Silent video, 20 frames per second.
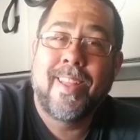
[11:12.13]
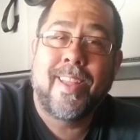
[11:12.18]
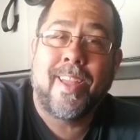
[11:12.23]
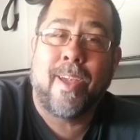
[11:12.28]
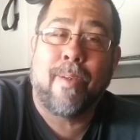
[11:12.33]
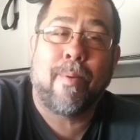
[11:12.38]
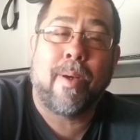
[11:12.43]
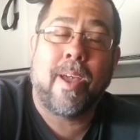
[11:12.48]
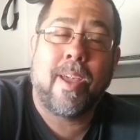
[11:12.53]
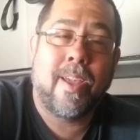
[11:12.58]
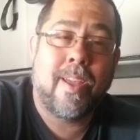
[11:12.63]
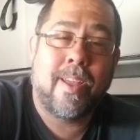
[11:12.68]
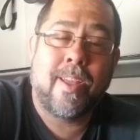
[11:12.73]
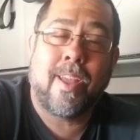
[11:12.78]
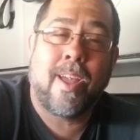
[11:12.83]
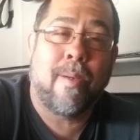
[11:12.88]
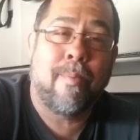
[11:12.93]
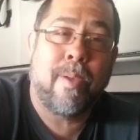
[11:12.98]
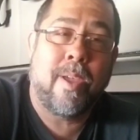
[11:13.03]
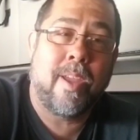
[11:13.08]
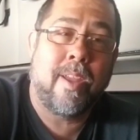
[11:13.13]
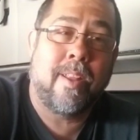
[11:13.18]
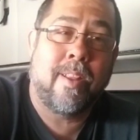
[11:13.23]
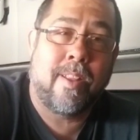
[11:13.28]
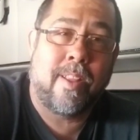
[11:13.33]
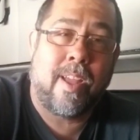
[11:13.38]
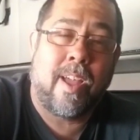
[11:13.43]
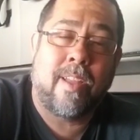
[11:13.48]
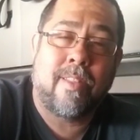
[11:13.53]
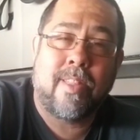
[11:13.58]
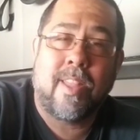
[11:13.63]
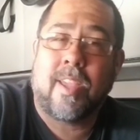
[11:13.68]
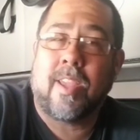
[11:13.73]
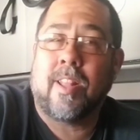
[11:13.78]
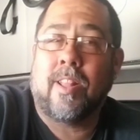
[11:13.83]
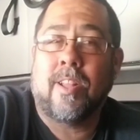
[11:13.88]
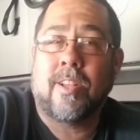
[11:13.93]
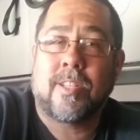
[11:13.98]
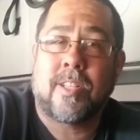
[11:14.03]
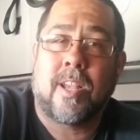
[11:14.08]
Am I? I mean, I think
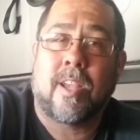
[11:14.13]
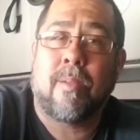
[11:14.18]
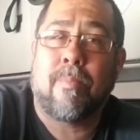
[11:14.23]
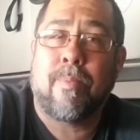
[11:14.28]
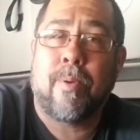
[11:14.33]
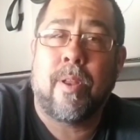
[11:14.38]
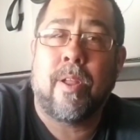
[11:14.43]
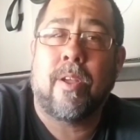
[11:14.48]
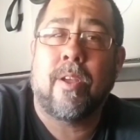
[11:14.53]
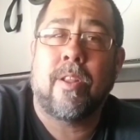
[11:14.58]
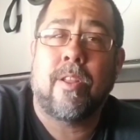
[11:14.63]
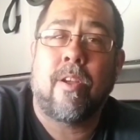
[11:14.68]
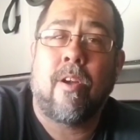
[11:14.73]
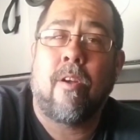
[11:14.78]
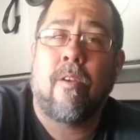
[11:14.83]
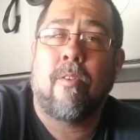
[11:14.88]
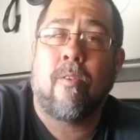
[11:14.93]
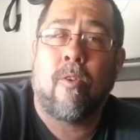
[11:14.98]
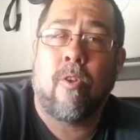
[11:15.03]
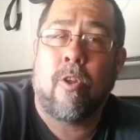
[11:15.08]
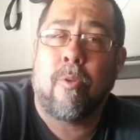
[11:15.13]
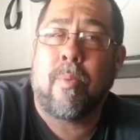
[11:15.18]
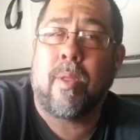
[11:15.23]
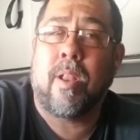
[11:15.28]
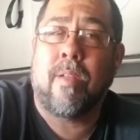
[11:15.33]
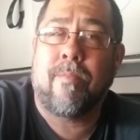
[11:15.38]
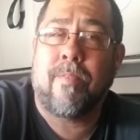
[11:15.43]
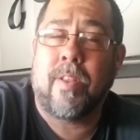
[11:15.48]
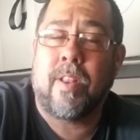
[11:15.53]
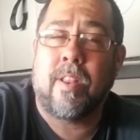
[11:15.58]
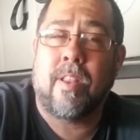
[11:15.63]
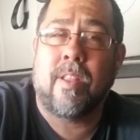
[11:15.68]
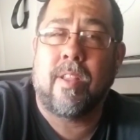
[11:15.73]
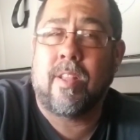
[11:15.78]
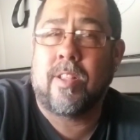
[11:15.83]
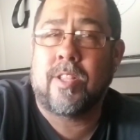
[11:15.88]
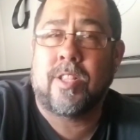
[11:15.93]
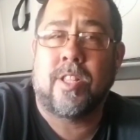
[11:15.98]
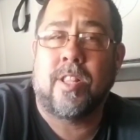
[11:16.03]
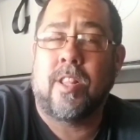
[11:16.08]
it looks like a pretty good yard ornament if it
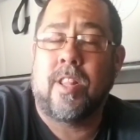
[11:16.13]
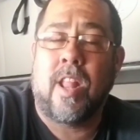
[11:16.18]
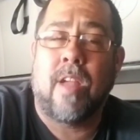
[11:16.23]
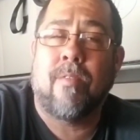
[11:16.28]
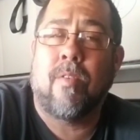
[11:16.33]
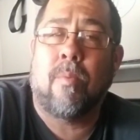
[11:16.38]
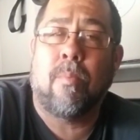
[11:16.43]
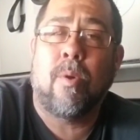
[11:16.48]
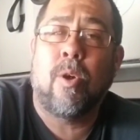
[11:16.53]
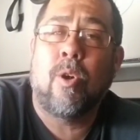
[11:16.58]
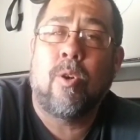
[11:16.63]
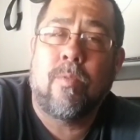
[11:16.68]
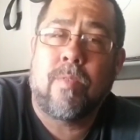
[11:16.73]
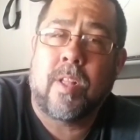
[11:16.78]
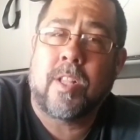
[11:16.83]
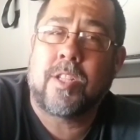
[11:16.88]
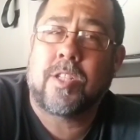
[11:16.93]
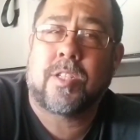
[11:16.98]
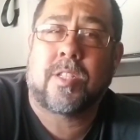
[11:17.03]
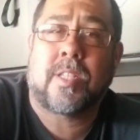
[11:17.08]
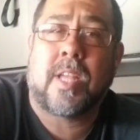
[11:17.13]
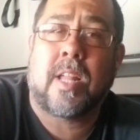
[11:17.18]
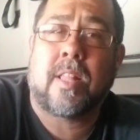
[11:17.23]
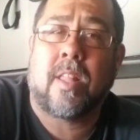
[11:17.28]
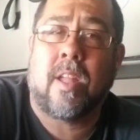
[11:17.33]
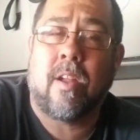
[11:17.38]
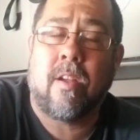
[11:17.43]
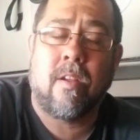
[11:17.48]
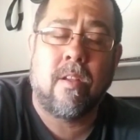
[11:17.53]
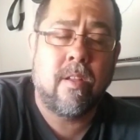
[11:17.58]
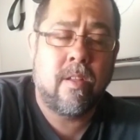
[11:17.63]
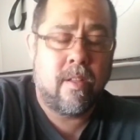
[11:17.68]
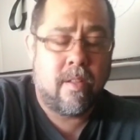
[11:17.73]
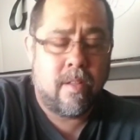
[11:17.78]
never moved and just sat there.